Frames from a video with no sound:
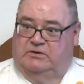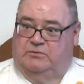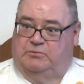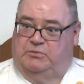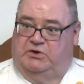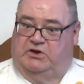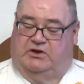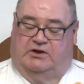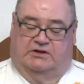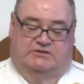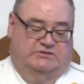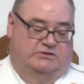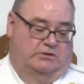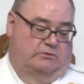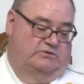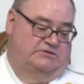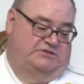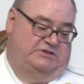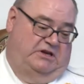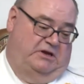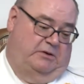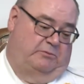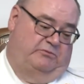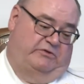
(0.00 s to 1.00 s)
because there
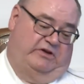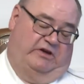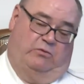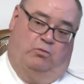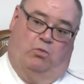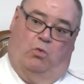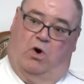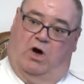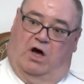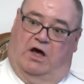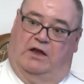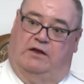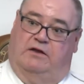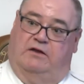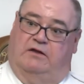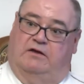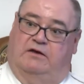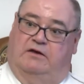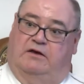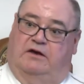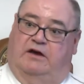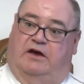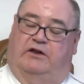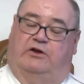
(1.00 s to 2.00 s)
was EMT 1
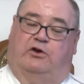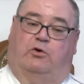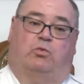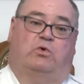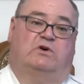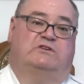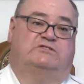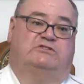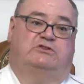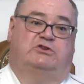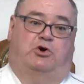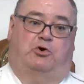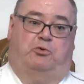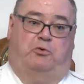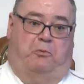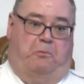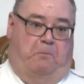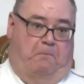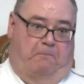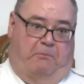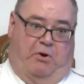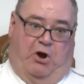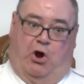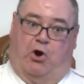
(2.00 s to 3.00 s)
and there was no
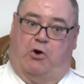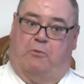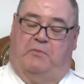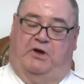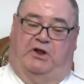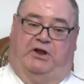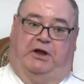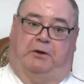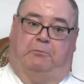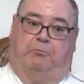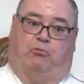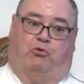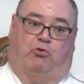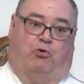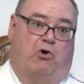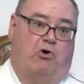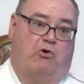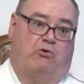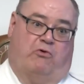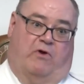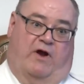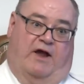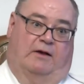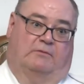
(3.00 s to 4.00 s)
paramedic
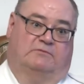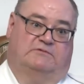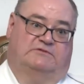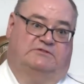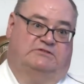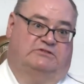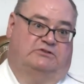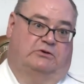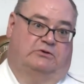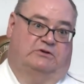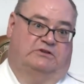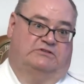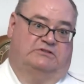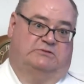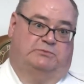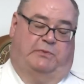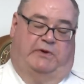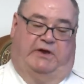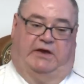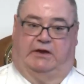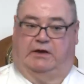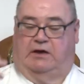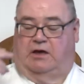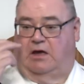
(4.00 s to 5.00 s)
program, so to
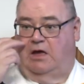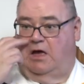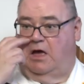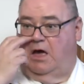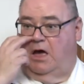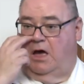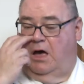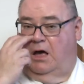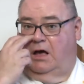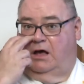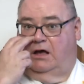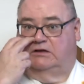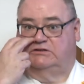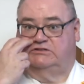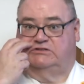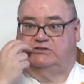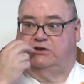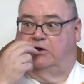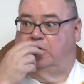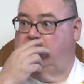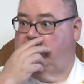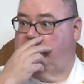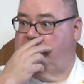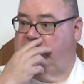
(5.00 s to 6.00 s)
speak.
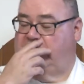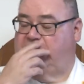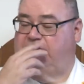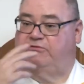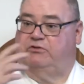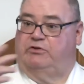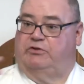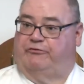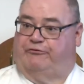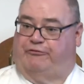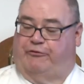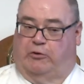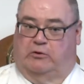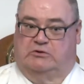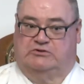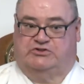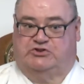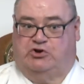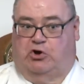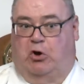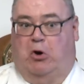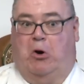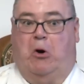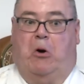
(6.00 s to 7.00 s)
So even the
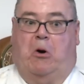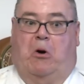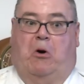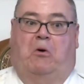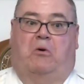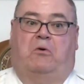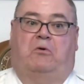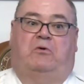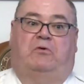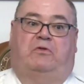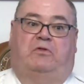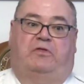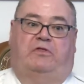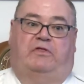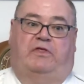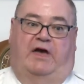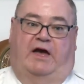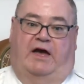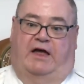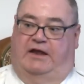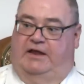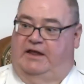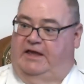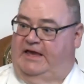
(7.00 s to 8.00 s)
first call
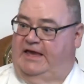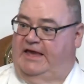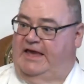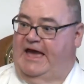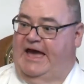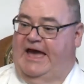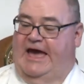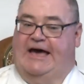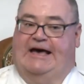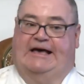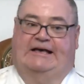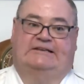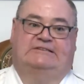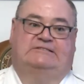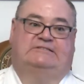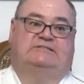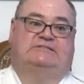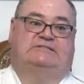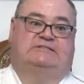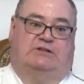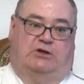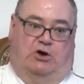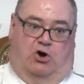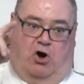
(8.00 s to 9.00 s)
that he
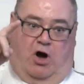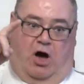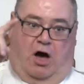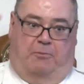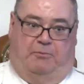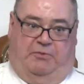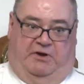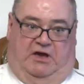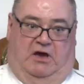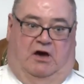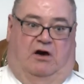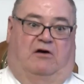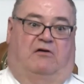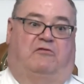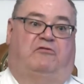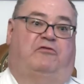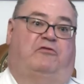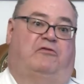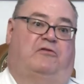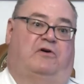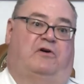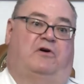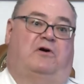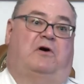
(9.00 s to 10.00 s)
has the copy
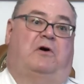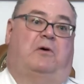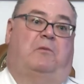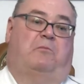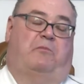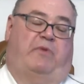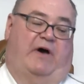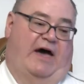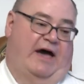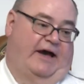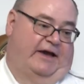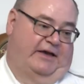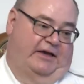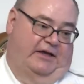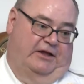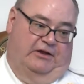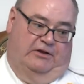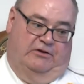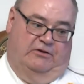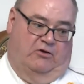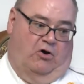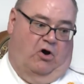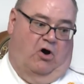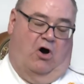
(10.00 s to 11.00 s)
of back
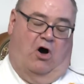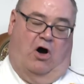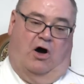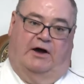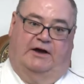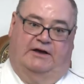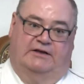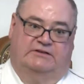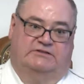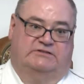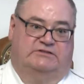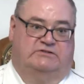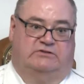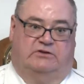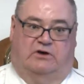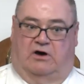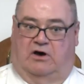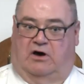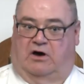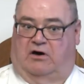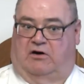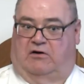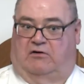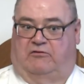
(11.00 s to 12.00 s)
in August
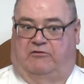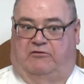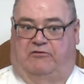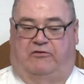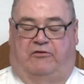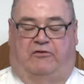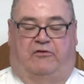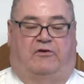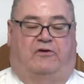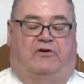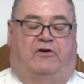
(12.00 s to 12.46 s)
of